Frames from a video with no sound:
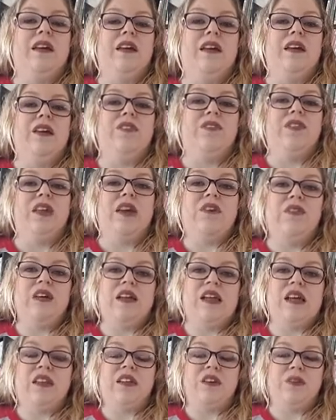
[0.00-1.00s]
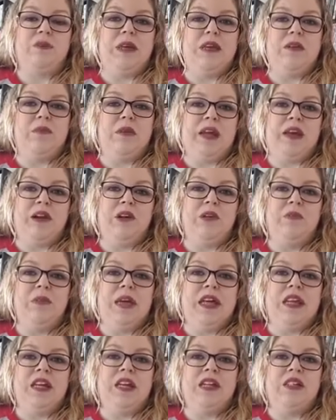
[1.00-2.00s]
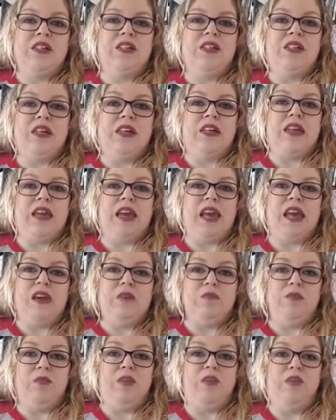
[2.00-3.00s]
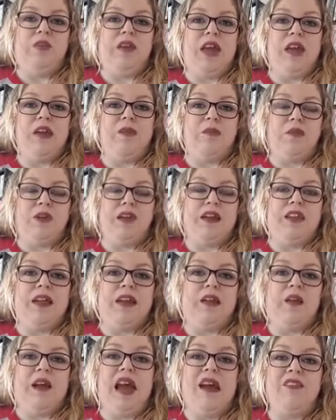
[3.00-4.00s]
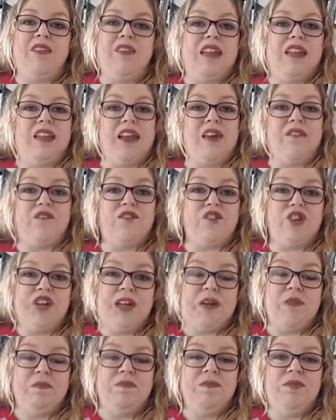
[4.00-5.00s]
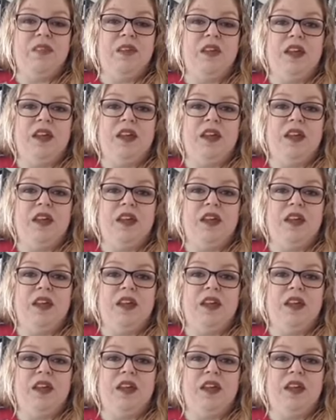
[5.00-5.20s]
If they feel like they're being micromanaged and they can't move, can't breathe, they don't have any of that freedom,